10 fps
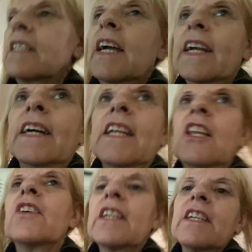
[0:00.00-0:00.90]
I gotta
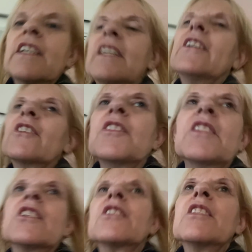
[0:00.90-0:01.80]
look, because
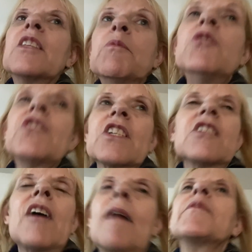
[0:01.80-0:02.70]
the, the music
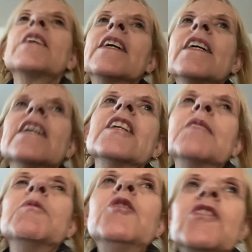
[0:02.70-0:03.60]
stopped.
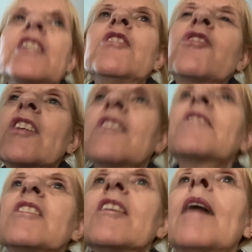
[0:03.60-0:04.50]
Music usually only
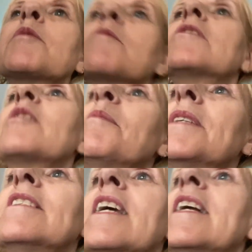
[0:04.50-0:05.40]
stops when
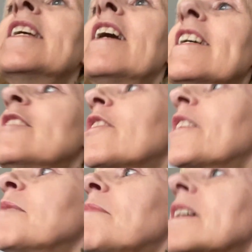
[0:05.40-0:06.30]
somebody's getting ice
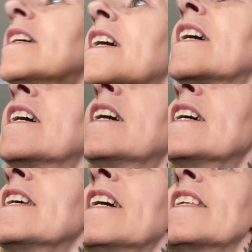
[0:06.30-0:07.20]
cream.
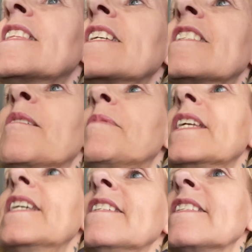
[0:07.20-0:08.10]
I think
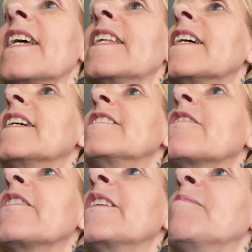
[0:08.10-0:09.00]
somebody is getting ice
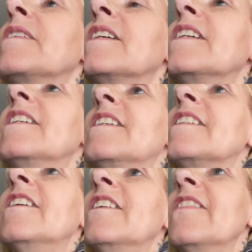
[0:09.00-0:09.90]
cream.
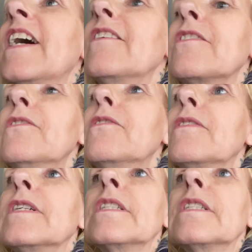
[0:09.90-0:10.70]
Oh, how cool.